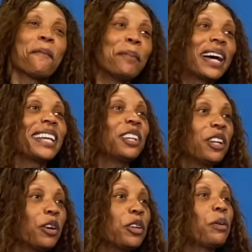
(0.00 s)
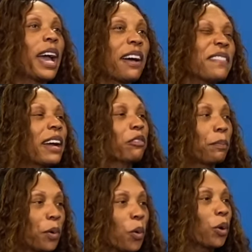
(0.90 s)
But, you know, you have that
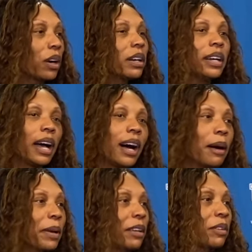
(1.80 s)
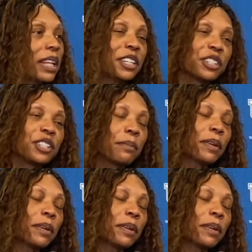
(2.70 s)
rapport and relationship,